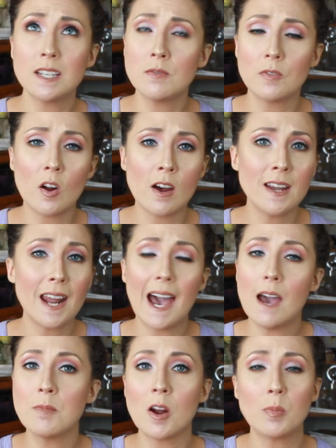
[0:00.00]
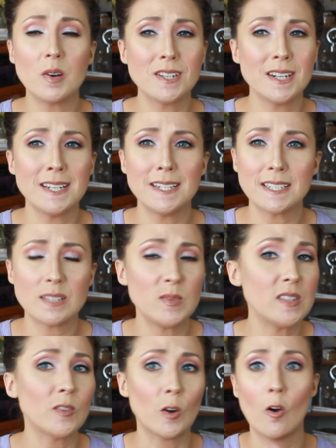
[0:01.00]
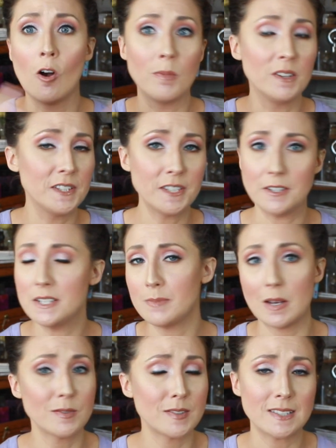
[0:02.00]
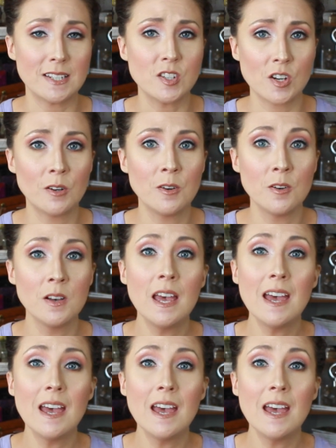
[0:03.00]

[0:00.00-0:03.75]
If not, I'm not pretending to speak for all military spouses in general.